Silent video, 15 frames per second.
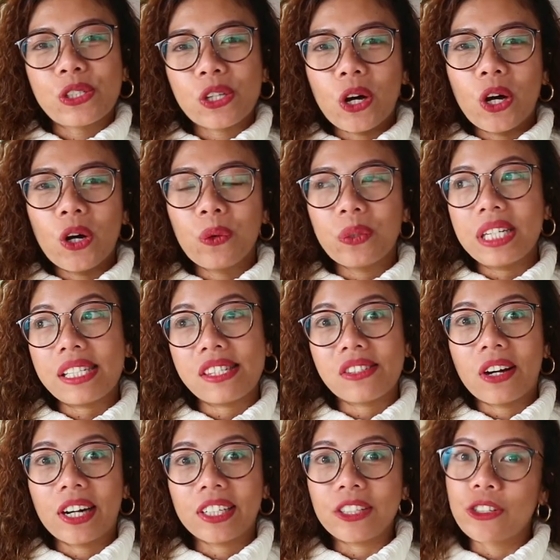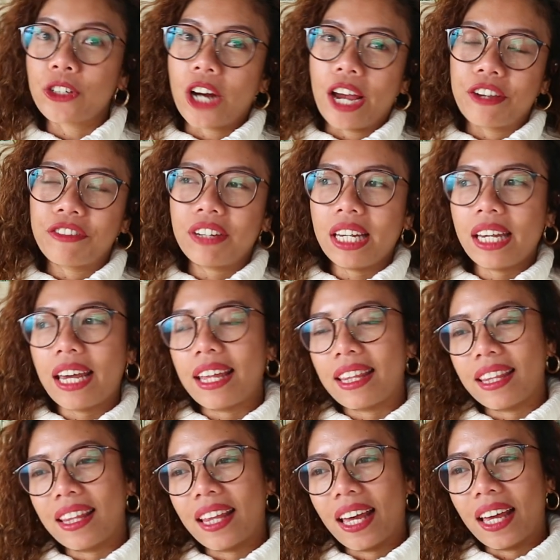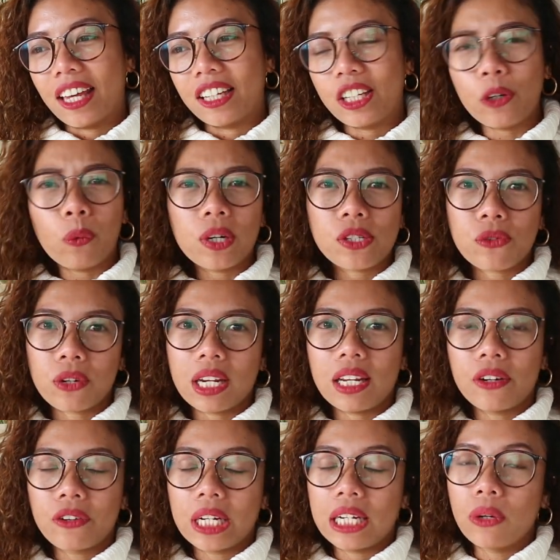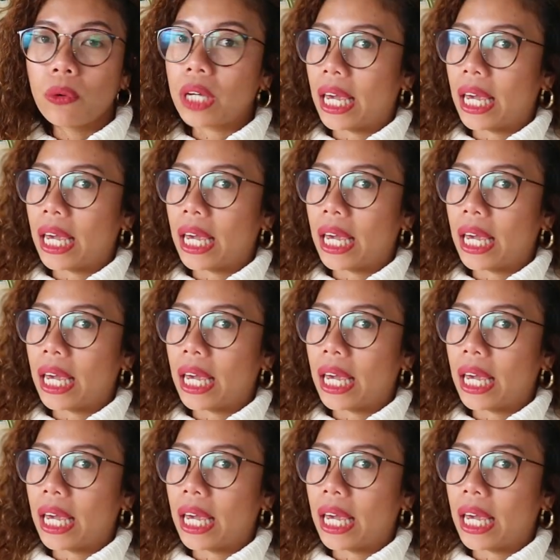So we started driving and then it was really really